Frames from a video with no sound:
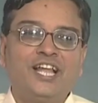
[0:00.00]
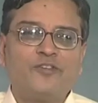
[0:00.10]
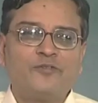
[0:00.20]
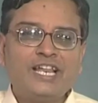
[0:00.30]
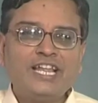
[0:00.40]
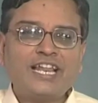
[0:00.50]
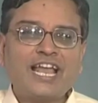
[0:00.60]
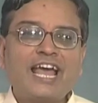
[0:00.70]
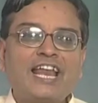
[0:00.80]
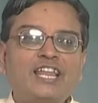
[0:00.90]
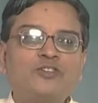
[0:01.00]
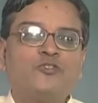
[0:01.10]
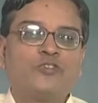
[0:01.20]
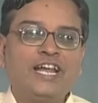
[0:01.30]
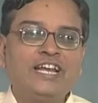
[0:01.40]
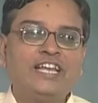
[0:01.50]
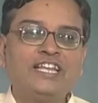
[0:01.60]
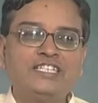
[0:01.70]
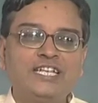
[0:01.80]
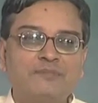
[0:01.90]
Very rarely you find
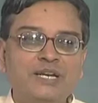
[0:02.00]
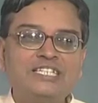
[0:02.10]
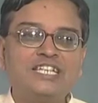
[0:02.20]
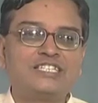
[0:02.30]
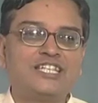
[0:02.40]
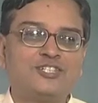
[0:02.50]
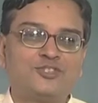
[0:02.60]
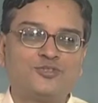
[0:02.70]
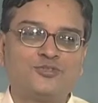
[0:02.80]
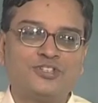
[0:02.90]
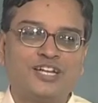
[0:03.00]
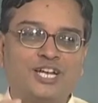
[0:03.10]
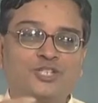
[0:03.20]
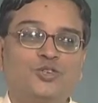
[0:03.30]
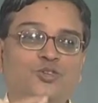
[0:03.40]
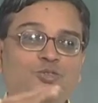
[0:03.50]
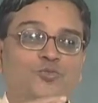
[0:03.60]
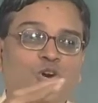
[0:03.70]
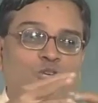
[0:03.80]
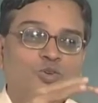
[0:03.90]
teacher bridges these two and show you
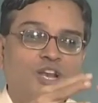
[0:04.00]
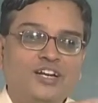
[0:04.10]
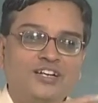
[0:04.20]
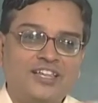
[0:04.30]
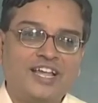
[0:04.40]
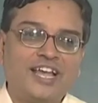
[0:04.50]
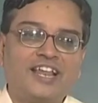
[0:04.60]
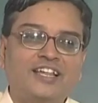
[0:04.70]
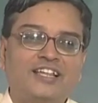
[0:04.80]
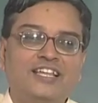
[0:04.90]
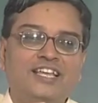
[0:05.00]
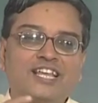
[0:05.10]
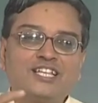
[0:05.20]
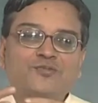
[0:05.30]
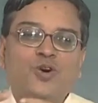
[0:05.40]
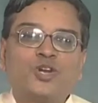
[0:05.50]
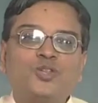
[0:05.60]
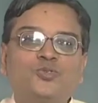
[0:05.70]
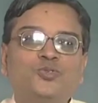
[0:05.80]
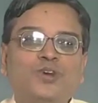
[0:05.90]
what you learned there is what
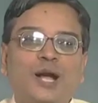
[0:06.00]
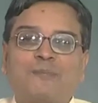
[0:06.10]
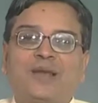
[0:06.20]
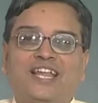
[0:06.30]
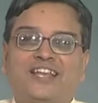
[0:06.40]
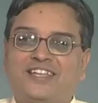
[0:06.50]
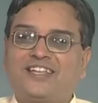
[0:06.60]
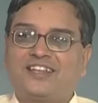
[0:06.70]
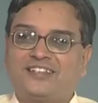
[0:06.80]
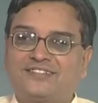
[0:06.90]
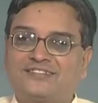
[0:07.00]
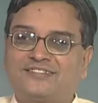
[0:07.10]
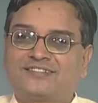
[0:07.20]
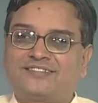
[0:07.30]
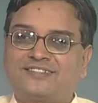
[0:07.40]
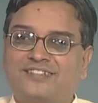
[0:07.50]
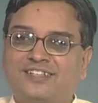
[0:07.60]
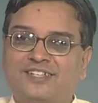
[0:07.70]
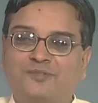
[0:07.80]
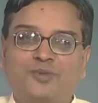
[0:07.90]
you apply it here,
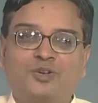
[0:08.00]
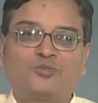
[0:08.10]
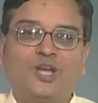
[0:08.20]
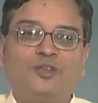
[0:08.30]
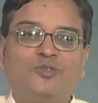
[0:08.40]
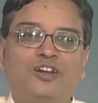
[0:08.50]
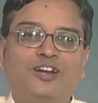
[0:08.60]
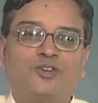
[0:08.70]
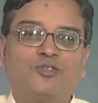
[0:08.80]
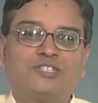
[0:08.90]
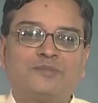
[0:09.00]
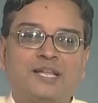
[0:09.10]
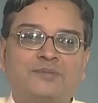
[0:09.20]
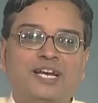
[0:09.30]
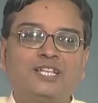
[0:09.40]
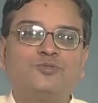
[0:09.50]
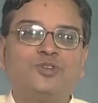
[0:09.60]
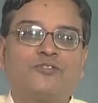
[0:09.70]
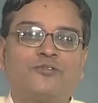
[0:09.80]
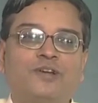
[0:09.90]
because while you learn a course in mathematics, you would
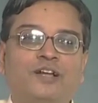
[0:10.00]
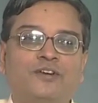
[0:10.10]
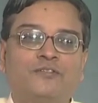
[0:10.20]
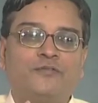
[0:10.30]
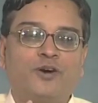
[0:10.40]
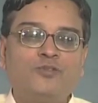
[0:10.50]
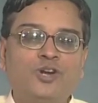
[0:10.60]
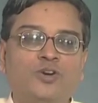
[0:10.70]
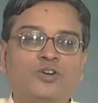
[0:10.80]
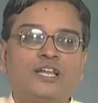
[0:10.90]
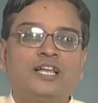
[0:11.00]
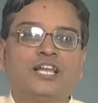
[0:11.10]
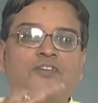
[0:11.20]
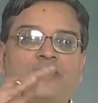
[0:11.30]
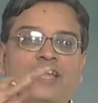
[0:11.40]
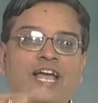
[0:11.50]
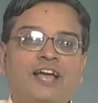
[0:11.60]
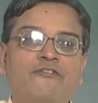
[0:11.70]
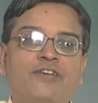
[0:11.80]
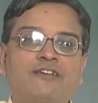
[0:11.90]
have found out if I
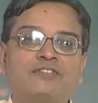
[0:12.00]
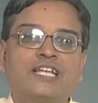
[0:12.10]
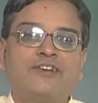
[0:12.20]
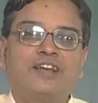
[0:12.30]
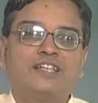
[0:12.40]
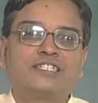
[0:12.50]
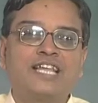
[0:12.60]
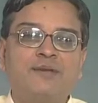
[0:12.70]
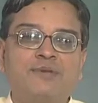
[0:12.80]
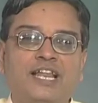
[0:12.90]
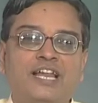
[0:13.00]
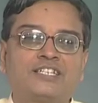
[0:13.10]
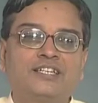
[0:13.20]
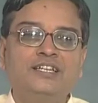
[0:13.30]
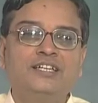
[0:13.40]
have waves travel in the same direction,